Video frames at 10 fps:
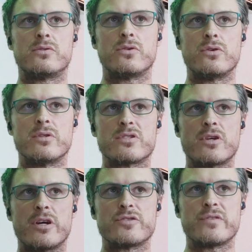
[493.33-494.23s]
do the
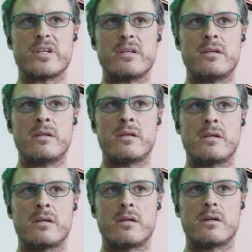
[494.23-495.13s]
surgery
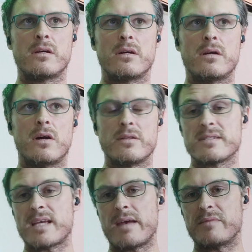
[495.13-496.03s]
on the
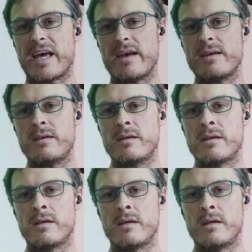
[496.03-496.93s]
same day,
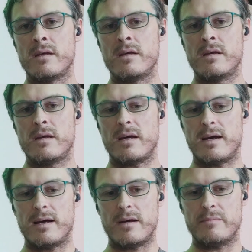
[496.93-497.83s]

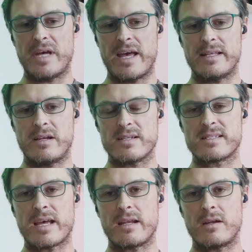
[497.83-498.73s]
and then I
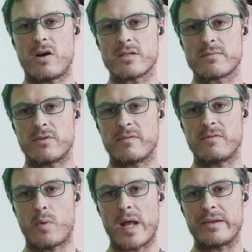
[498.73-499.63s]
stayed in hospital
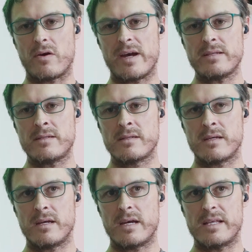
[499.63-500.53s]
for one night,
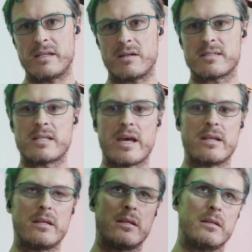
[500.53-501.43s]
and then I stayed
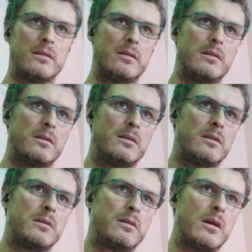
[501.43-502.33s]
in
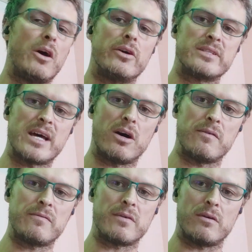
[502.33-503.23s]
a hotel
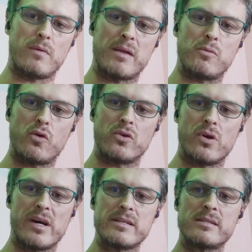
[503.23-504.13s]
for one more
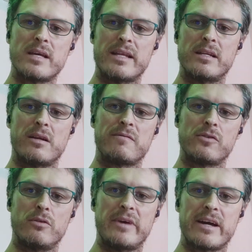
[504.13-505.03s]
night, and then I
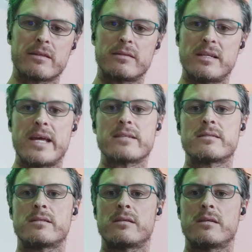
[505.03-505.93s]
flew back the
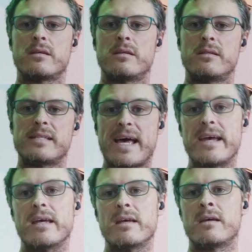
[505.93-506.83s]
next
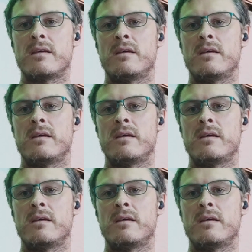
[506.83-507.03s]
day